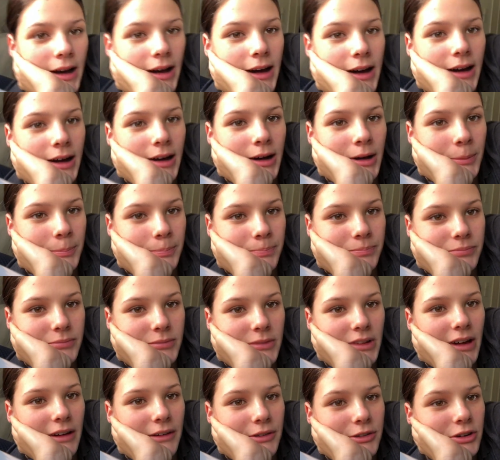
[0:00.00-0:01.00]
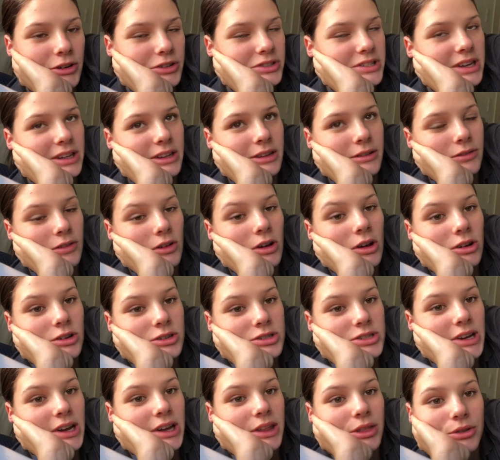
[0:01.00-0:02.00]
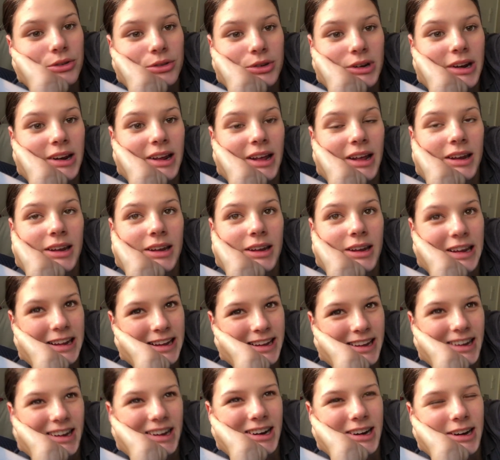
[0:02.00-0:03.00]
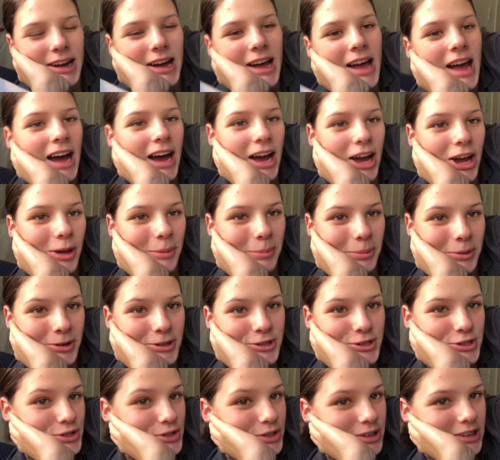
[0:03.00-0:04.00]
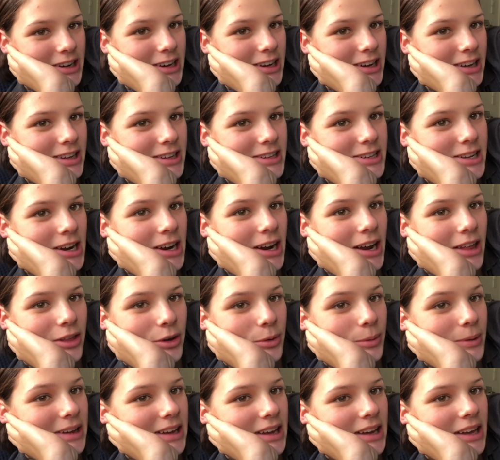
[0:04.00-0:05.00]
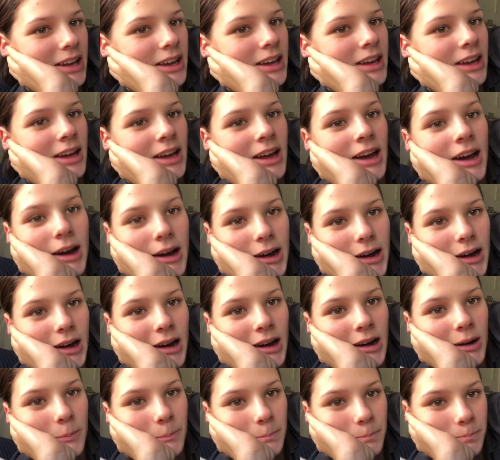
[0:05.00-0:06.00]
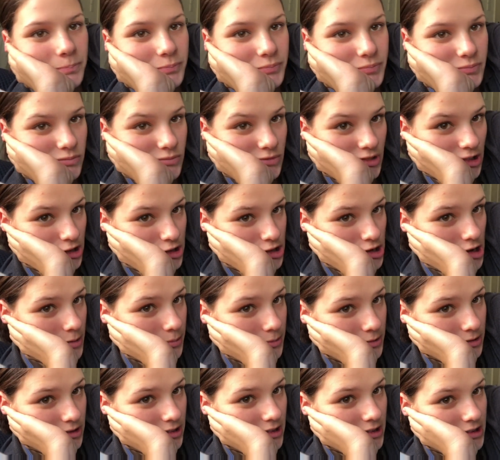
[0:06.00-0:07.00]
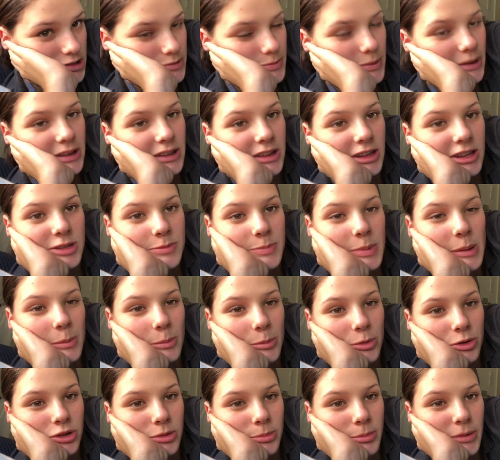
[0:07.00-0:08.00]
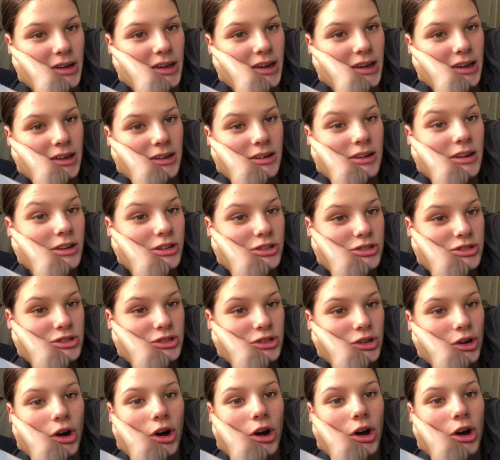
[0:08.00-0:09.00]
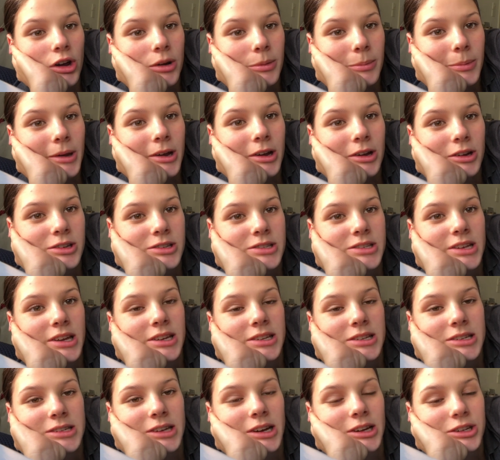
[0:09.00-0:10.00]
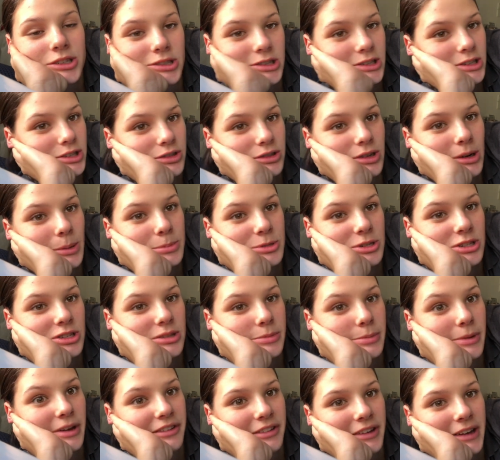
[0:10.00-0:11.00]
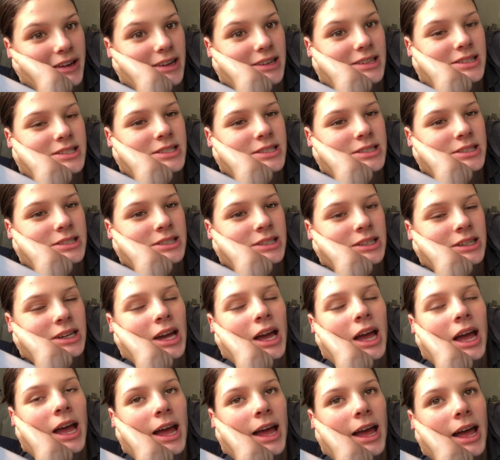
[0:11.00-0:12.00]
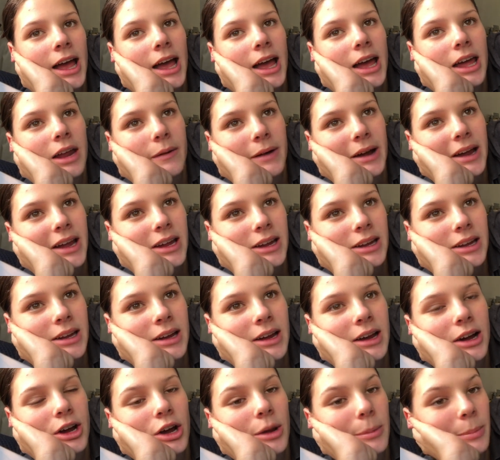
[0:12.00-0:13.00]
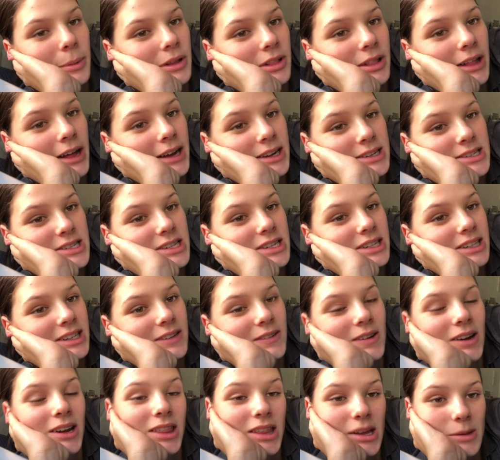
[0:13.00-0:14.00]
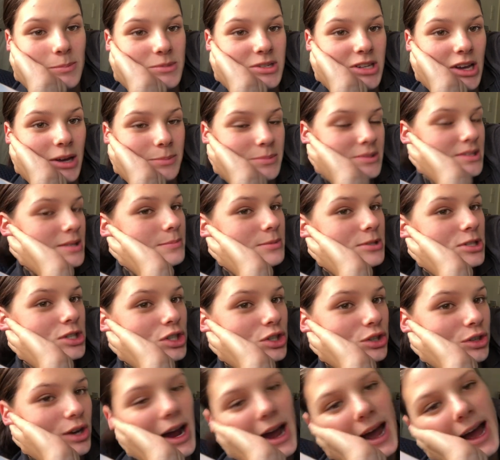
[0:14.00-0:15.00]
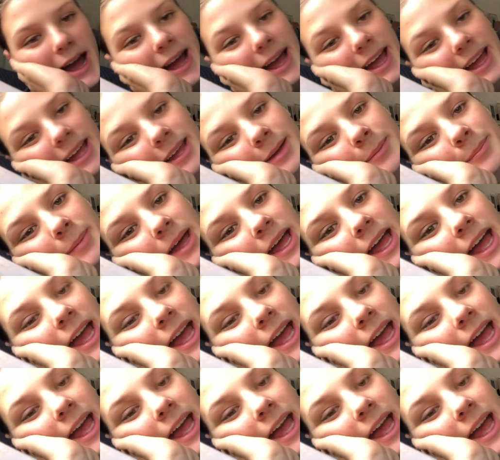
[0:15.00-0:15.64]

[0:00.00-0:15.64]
Um, I forgot to end the vlog, so I thought I'd end it here. I hope you enjoyed it, another week. Um, let's hope that next week these pimples on my head are just gone because they're such an interruption to my face. Anyway, I hope you liked it. Give it a thumbs up, subscribe,